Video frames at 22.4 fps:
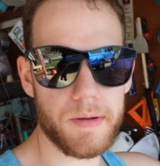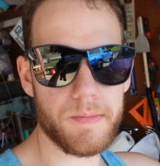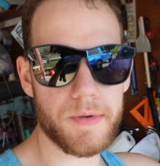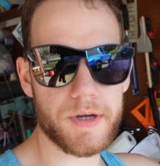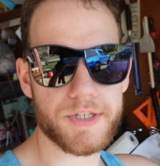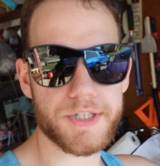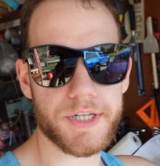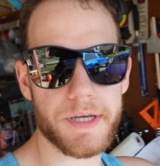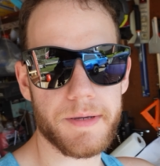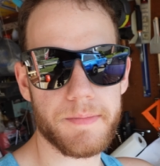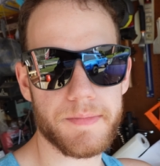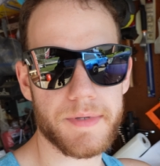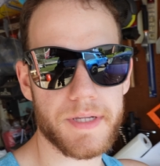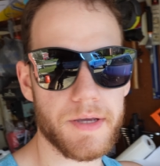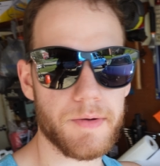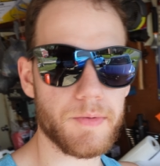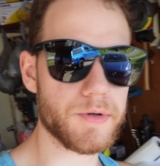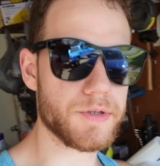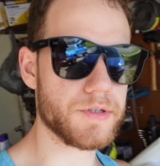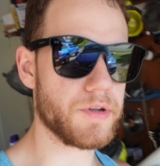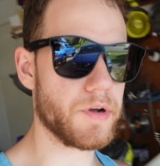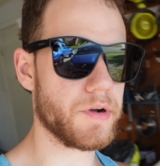much empty and
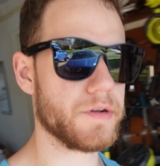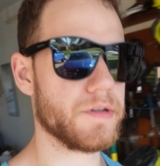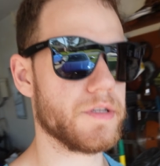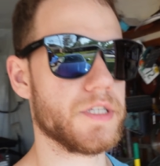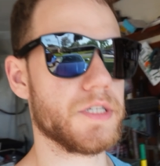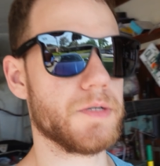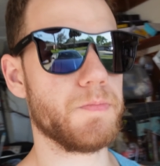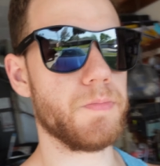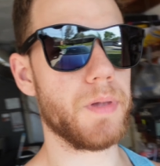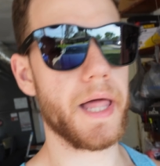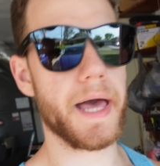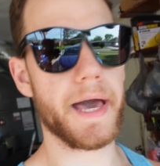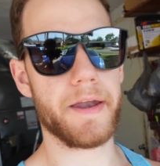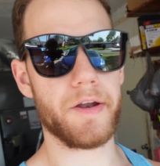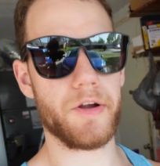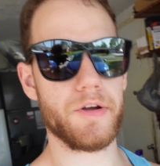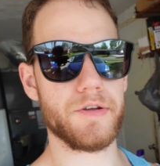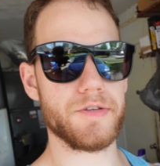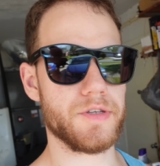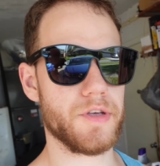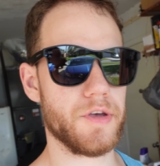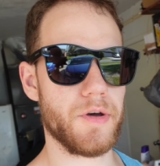we're starting to
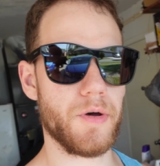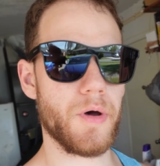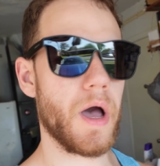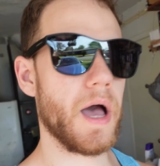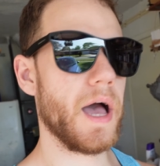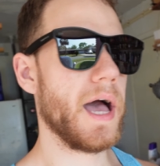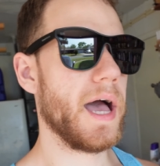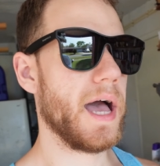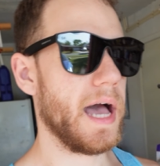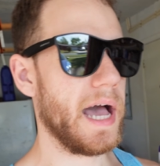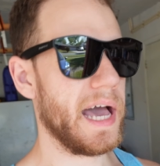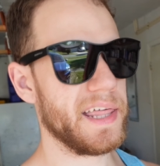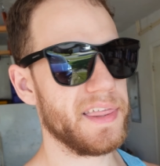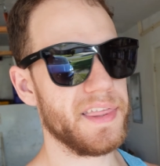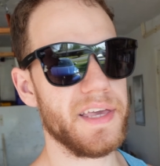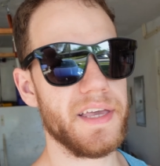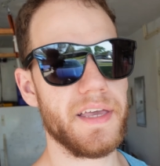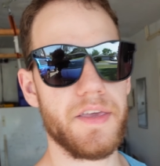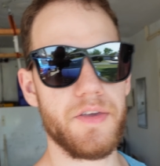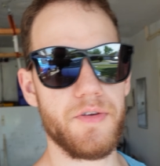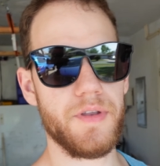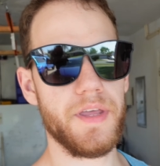splatter, so I
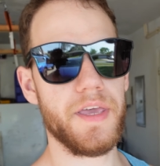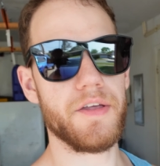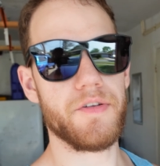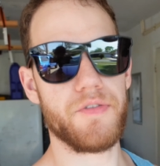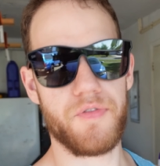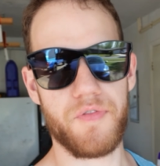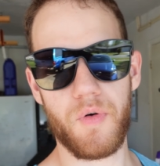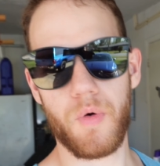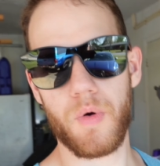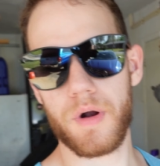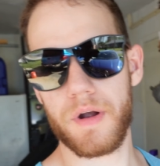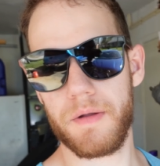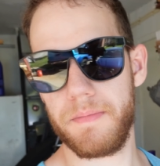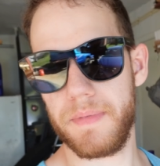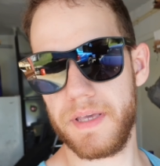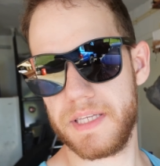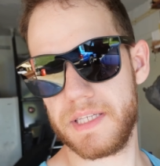think you'd get 4 to be